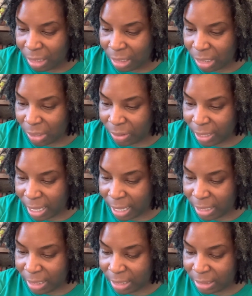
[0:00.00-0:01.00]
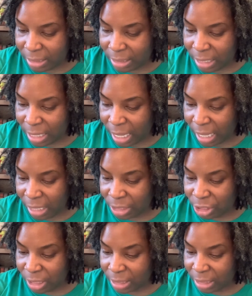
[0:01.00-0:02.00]
Okay, let's see
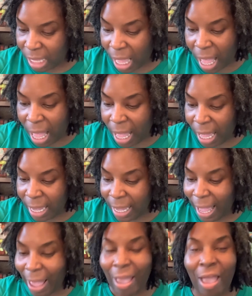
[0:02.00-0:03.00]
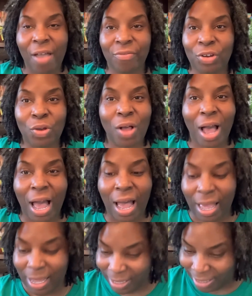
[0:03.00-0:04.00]
H. Let's I. I have no
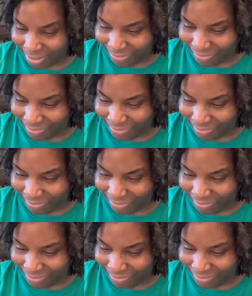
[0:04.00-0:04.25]
eyes.